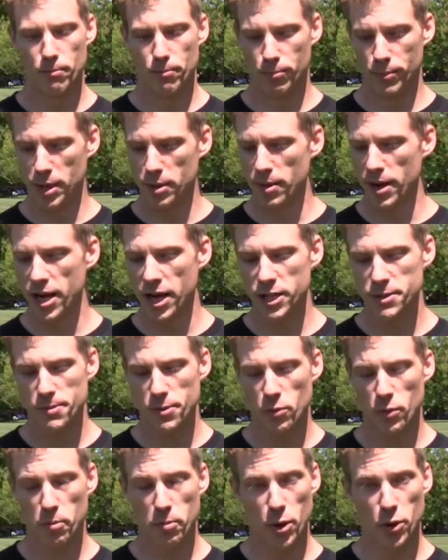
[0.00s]
Me and my
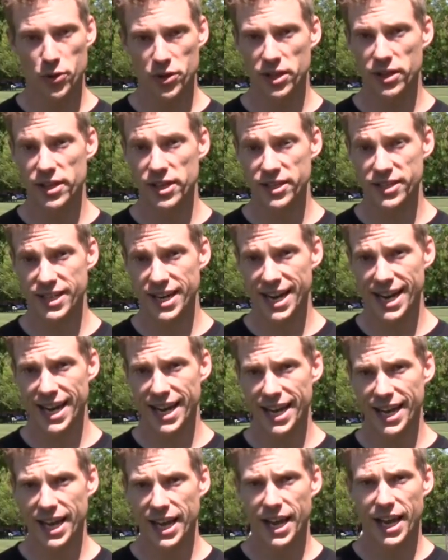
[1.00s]
husband, we both did this
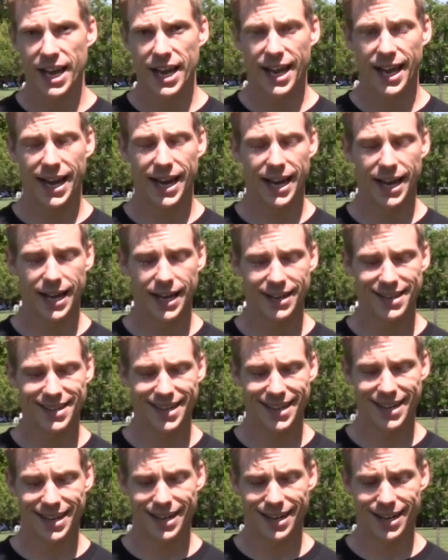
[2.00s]
diet, and
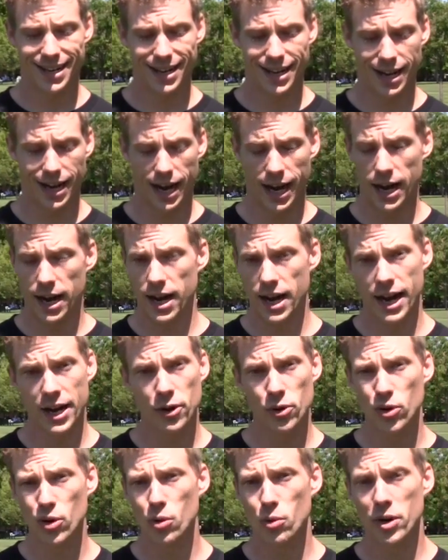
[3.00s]
I
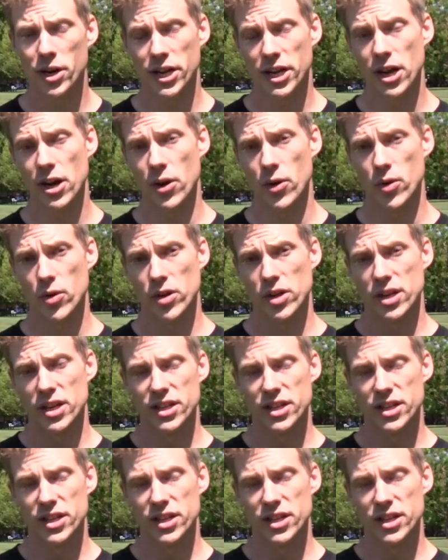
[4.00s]
don't know where to go.